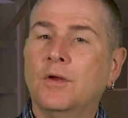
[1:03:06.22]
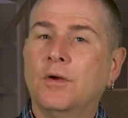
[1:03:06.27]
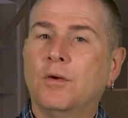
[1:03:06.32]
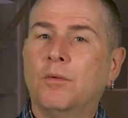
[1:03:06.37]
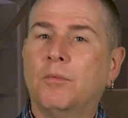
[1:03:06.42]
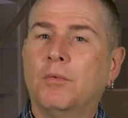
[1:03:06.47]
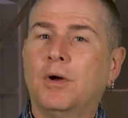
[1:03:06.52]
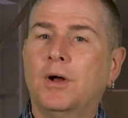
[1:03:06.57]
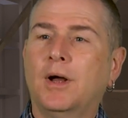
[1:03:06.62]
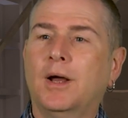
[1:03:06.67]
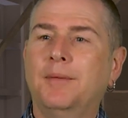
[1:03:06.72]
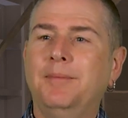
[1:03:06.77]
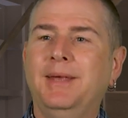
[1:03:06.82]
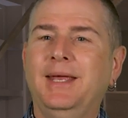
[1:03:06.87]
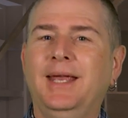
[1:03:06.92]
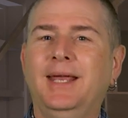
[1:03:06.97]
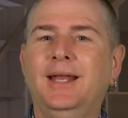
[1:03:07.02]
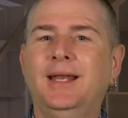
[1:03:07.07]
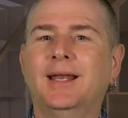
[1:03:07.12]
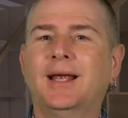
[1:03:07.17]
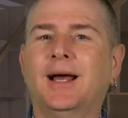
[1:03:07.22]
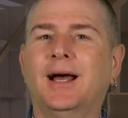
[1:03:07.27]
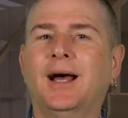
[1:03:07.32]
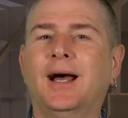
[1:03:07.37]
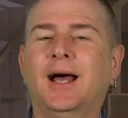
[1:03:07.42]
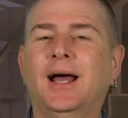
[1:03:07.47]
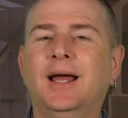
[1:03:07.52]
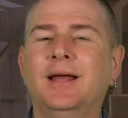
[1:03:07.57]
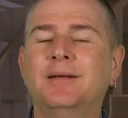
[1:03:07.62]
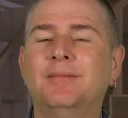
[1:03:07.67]
Well, I mean,
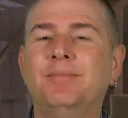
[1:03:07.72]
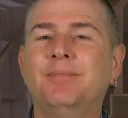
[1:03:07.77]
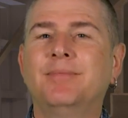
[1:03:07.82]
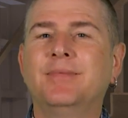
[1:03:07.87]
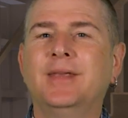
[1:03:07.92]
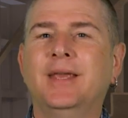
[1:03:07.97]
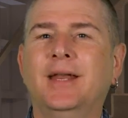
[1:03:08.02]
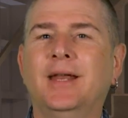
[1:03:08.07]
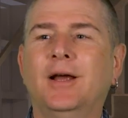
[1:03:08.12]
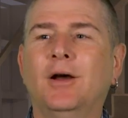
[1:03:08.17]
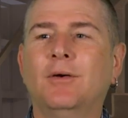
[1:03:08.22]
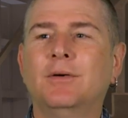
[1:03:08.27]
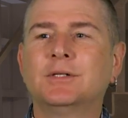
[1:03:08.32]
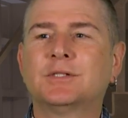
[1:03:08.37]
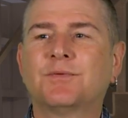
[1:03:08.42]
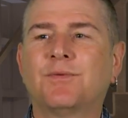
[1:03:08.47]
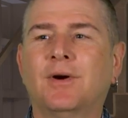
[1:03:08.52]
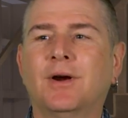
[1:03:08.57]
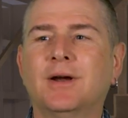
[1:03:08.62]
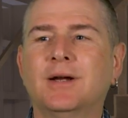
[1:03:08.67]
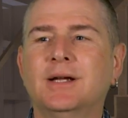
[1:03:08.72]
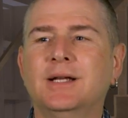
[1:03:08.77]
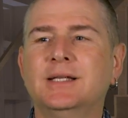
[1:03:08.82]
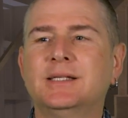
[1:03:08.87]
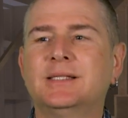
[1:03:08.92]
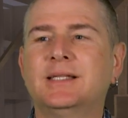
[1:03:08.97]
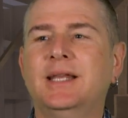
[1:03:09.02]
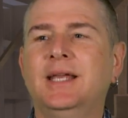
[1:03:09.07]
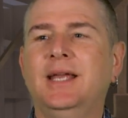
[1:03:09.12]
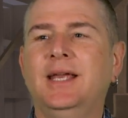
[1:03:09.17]
I you know, as far
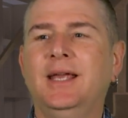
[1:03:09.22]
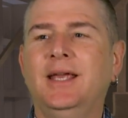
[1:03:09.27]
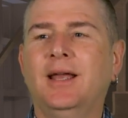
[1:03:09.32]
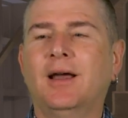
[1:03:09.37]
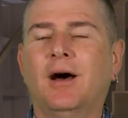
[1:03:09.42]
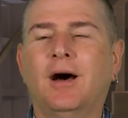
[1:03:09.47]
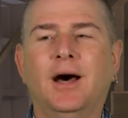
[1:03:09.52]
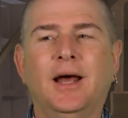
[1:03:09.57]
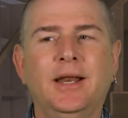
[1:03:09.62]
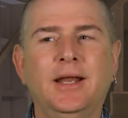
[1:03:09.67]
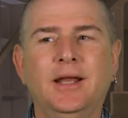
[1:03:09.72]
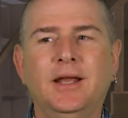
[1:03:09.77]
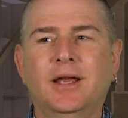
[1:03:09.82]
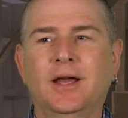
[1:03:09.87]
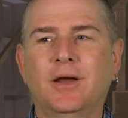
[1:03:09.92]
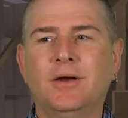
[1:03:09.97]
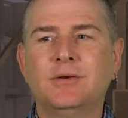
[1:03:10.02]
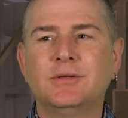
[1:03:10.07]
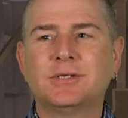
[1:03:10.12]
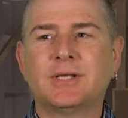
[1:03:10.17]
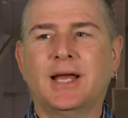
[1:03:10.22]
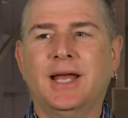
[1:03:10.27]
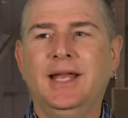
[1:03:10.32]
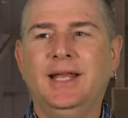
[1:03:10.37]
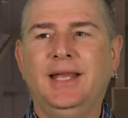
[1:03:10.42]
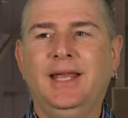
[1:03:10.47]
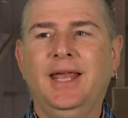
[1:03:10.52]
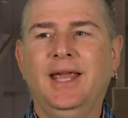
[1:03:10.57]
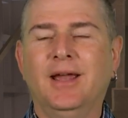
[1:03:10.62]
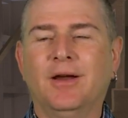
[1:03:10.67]
as the audit goes, I
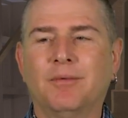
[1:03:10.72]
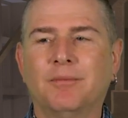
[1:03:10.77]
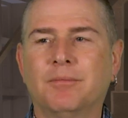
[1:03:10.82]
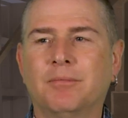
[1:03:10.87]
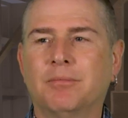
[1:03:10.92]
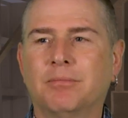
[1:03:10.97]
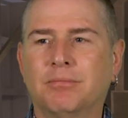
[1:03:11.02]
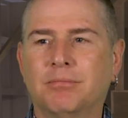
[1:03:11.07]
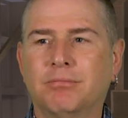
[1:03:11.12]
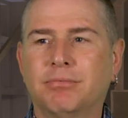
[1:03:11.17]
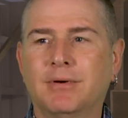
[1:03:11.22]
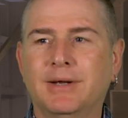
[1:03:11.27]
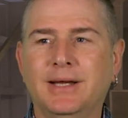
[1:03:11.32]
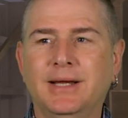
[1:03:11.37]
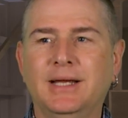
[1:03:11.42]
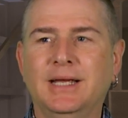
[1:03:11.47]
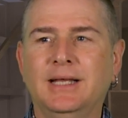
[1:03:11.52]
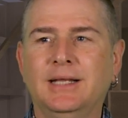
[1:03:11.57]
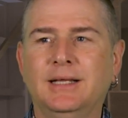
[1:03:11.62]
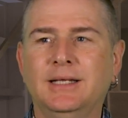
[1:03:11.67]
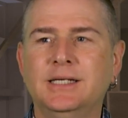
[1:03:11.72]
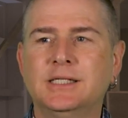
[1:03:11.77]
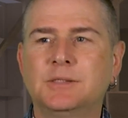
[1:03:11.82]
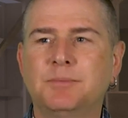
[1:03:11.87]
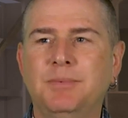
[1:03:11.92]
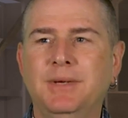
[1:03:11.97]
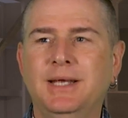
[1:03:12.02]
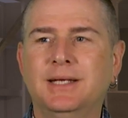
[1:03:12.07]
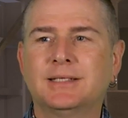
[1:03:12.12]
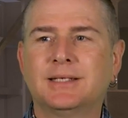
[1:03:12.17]
can't really
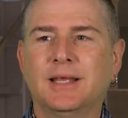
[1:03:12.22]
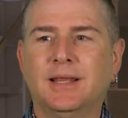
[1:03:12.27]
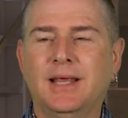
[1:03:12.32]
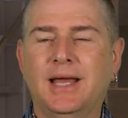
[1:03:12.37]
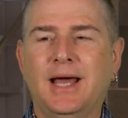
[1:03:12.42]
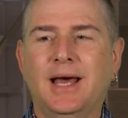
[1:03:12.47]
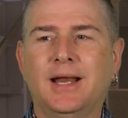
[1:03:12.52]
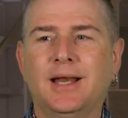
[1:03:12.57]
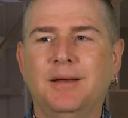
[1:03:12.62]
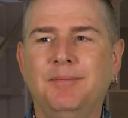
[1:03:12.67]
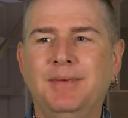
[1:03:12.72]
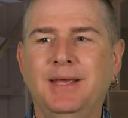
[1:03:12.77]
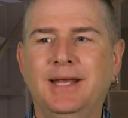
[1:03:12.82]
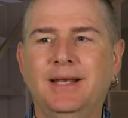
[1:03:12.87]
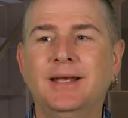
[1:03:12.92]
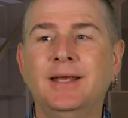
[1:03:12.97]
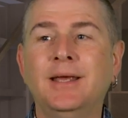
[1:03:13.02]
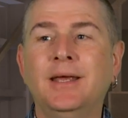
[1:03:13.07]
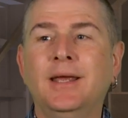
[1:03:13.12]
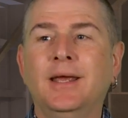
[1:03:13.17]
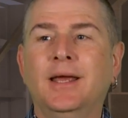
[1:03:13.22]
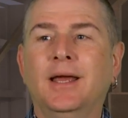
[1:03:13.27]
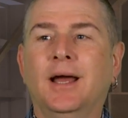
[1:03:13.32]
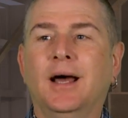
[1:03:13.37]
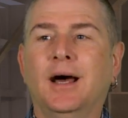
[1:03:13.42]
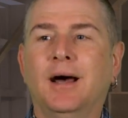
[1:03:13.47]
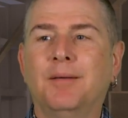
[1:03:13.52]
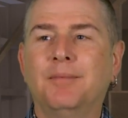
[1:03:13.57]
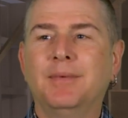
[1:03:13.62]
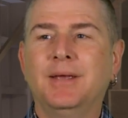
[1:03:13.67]
speak to that. I mean,
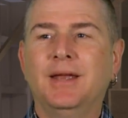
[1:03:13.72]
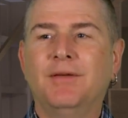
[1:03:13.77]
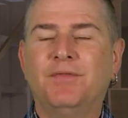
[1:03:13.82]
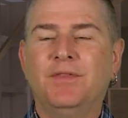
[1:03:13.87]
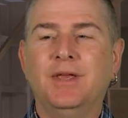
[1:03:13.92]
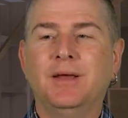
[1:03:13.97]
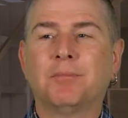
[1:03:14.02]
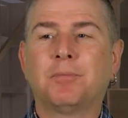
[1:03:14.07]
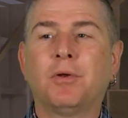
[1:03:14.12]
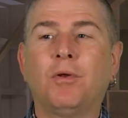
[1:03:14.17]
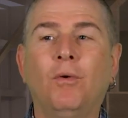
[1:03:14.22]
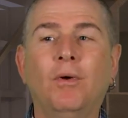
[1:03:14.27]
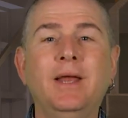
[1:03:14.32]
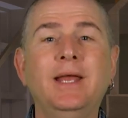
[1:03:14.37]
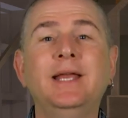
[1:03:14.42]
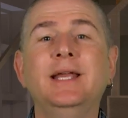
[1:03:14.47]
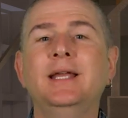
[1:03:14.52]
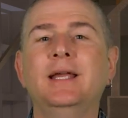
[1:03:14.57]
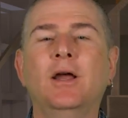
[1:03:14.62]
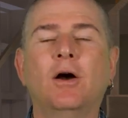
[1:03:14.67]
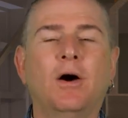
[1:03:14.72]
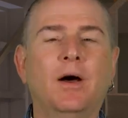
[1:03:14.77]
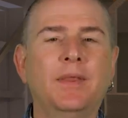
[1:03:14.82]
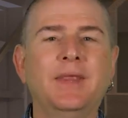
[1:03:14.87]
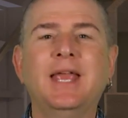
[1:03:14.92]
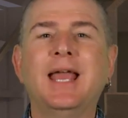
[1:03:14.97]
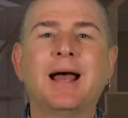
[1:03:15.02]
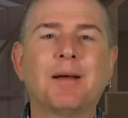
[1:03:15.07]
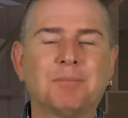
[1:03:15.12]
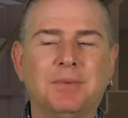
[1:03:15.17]
um, if the employee on
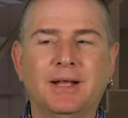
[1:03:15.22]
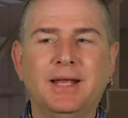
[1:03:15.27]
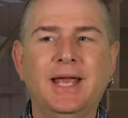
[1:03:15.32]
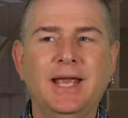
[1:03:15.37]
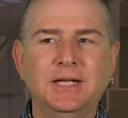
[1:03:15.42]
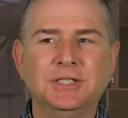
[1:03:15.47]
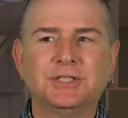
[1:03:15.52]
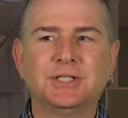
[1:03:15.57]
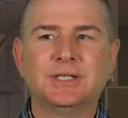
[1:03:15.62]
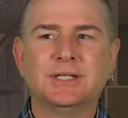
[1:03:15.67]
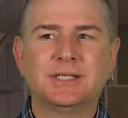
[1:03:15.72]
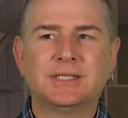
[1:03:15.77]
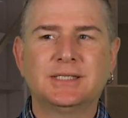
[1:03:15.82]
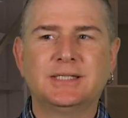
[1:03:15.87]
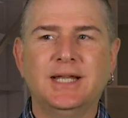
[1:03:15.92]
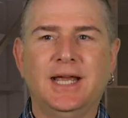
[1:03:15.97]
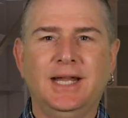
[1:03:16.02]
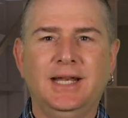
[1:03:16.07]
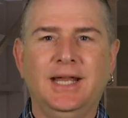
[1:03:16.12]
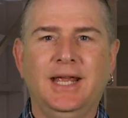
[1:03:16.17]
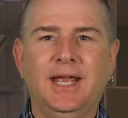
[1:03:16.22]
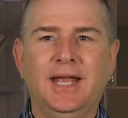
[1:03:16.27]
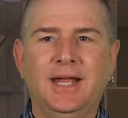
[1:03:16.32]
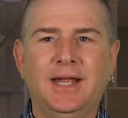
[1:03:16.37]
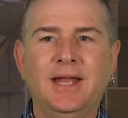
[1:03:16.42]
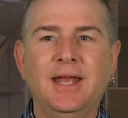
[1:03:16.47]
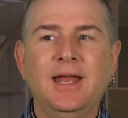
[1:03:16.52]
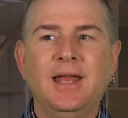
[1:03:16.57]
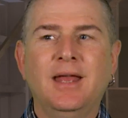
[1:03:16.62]
the application is stating